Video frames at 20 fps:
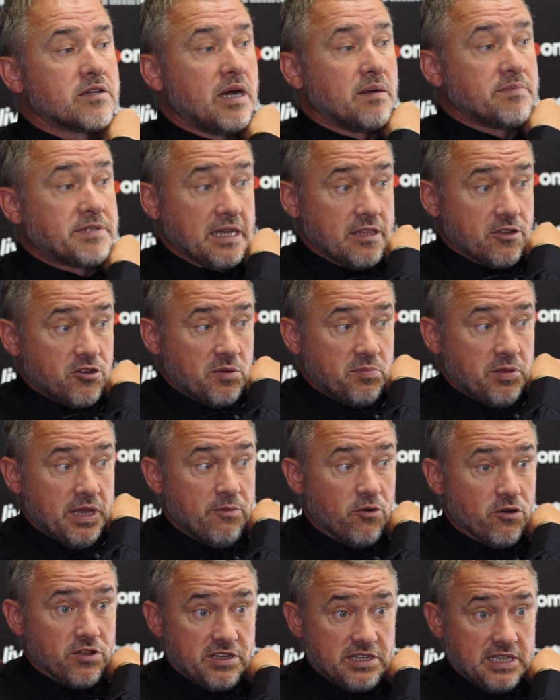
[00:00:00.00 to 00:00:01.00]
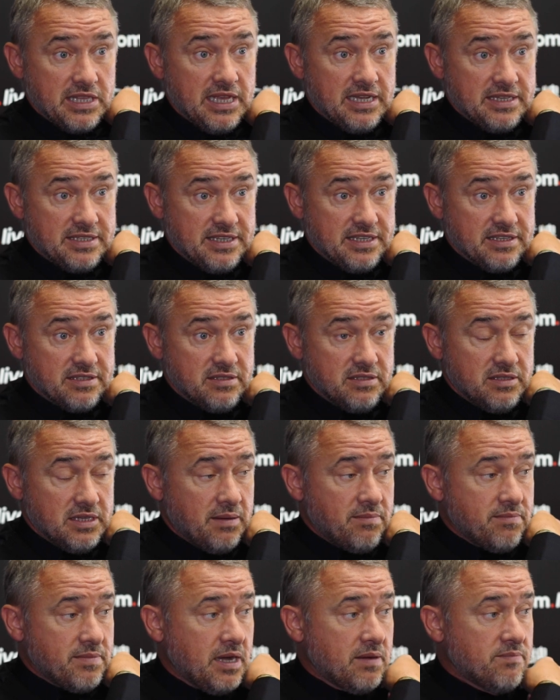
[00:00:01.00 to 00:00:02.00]
I'm certainly going to play more than I did last season.
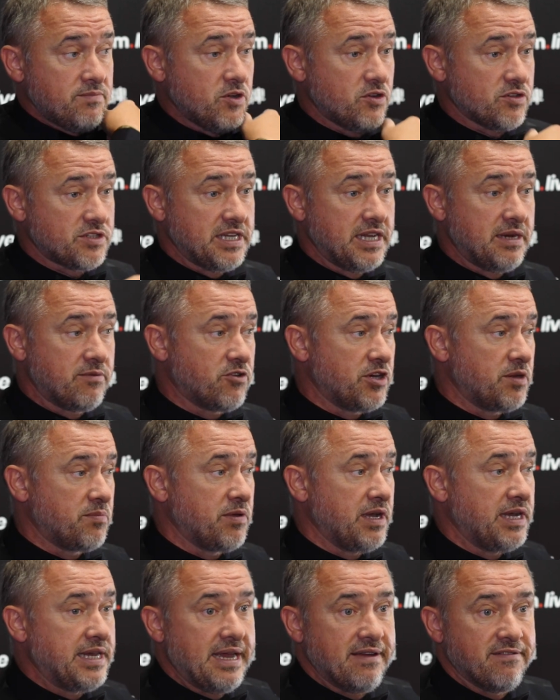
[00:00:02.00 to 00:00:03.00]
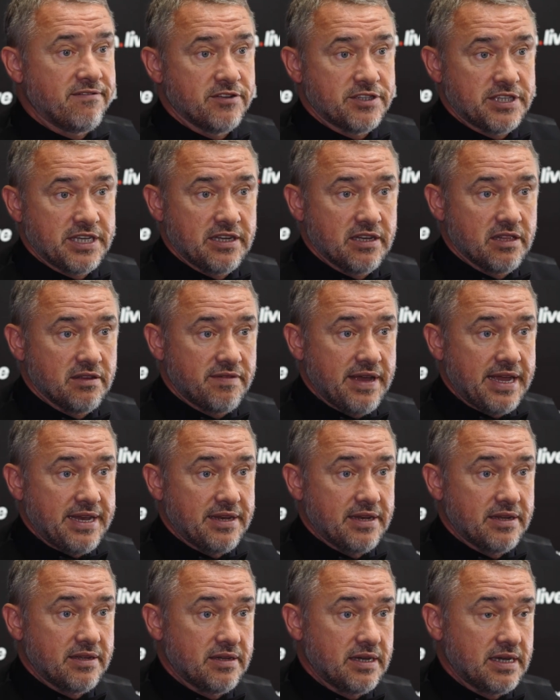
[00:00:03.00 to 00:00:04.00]
I'm not saying I'm going to play in every single
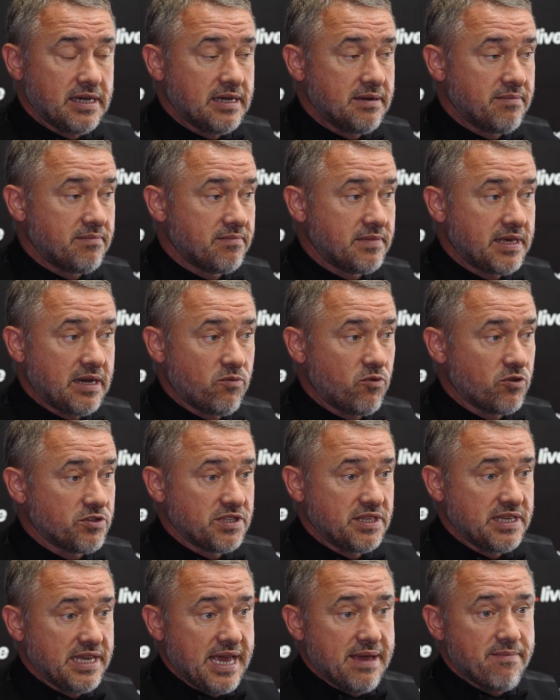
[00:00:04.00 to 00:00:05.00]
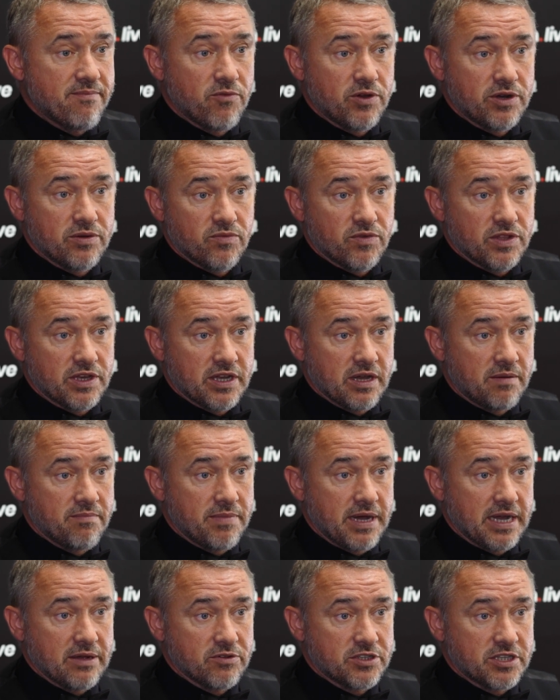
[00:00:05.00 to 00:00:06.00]
event. That wasn't the aim with a
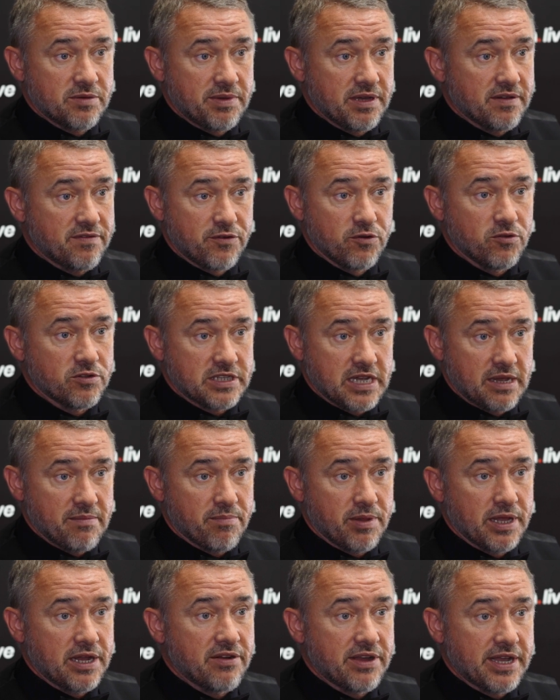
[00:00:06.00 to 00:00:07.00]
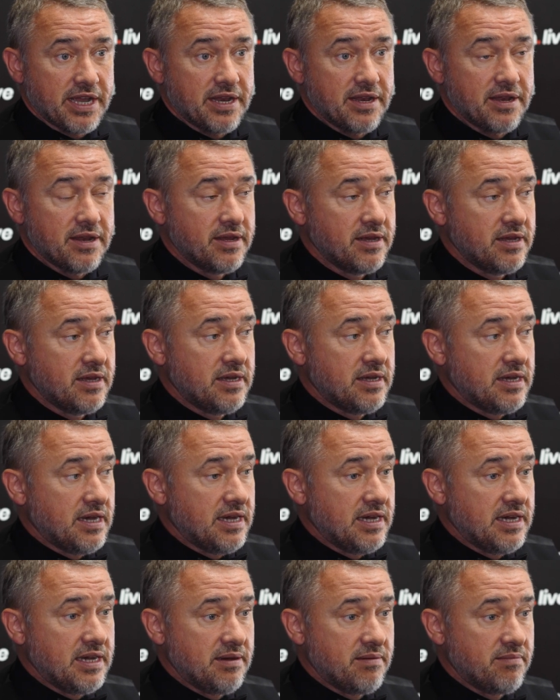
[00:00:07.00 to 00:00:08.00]
comeback, was to be a full-time player again.
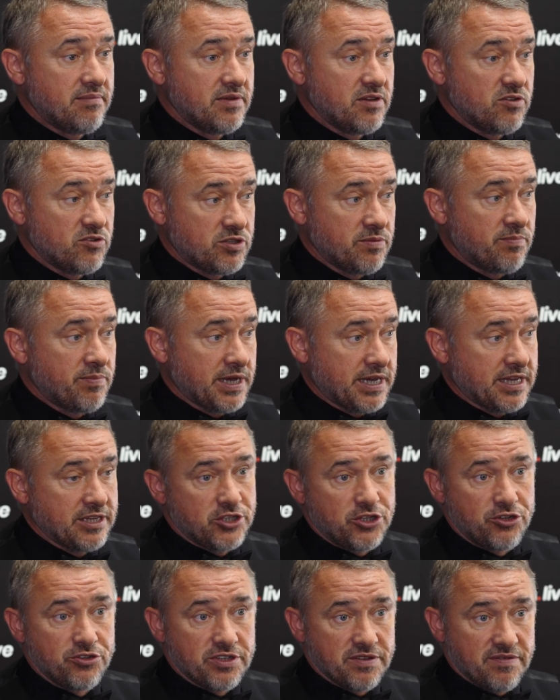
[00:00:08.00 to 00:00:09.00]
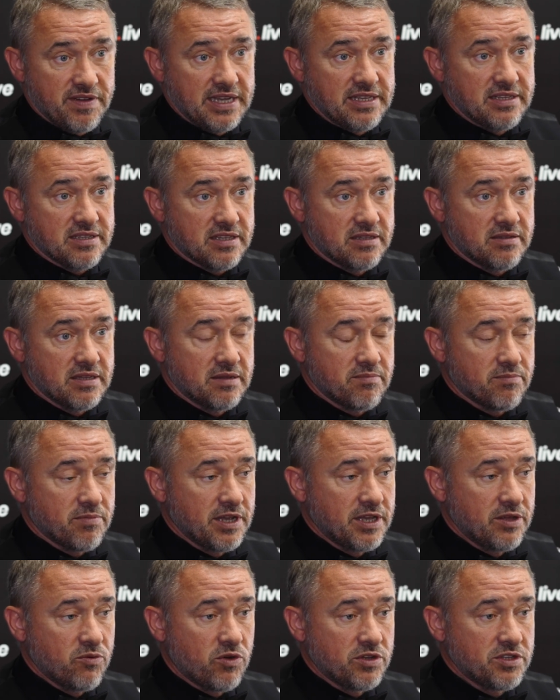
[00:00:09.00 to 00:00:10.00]
It was to pick and choose events and
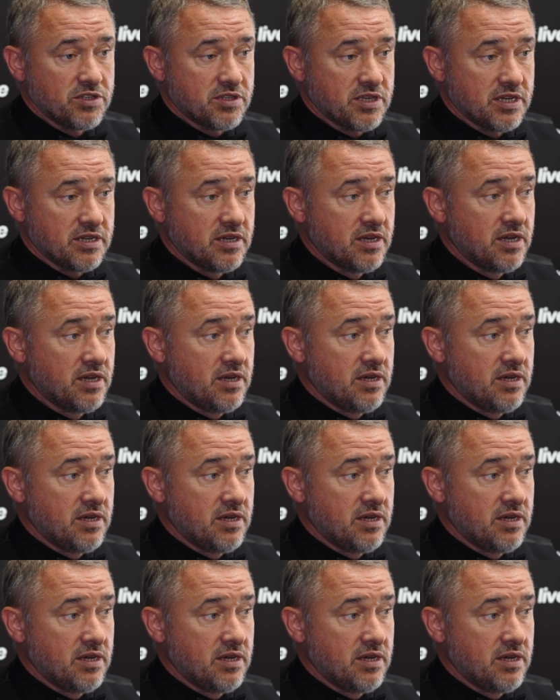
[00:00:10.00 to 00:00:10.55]
play the ones that,